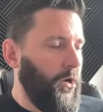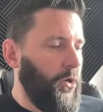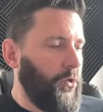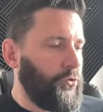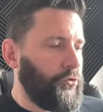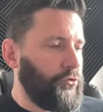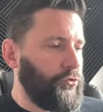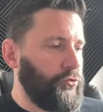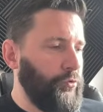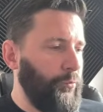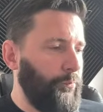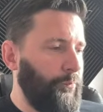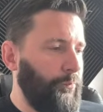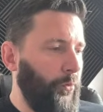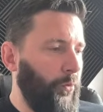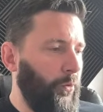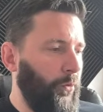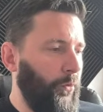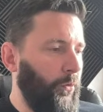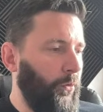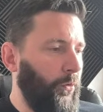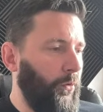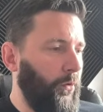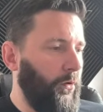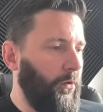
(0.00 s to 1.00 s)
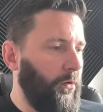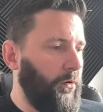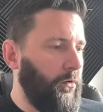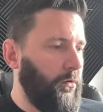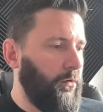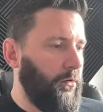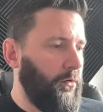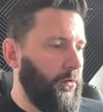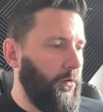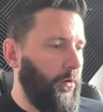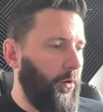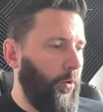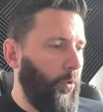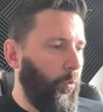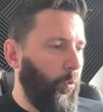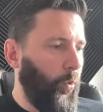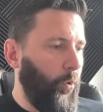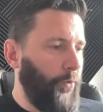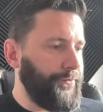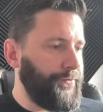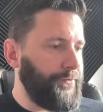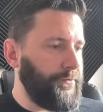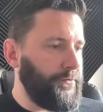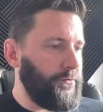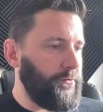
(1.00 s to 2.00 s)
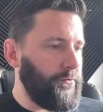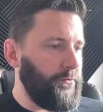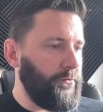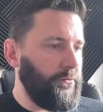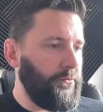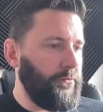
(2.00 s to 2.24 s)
Super Hot.